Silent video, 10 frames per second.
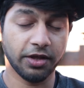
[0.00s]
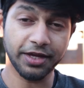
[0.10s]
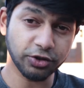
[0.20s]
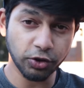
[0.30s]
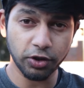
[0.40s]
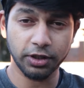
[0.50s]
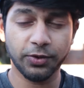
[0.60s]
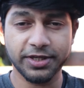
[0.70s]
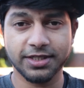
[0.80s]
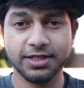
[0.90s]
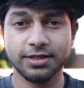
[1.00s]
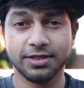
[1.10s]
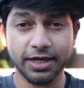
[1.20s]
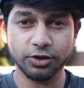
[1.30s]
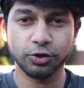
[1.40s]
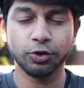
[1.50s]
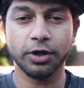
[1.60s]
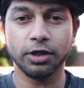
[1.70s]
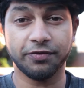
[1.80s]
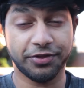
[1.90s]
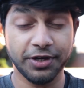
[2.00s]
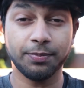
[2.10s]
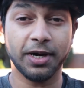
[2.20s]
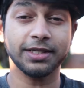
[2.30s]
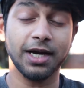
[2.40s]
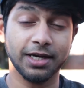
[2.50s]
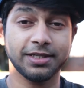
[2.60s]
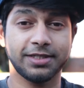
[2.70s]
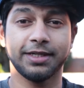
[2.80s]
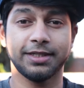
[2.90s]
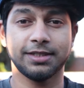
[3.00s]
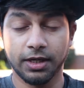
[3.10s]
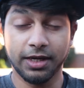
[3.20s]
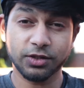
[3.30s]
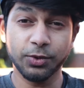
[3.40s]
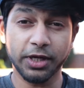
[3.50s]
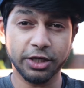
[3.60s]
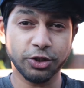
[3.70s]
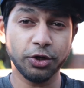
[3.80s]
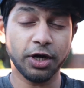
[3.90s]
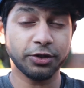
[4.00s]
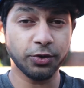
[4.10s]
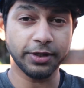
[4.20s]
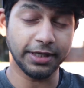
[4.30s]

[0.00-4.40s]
Thanks to your request, this is the second tutorial of a three-part akka series. Last week I showed you how to do an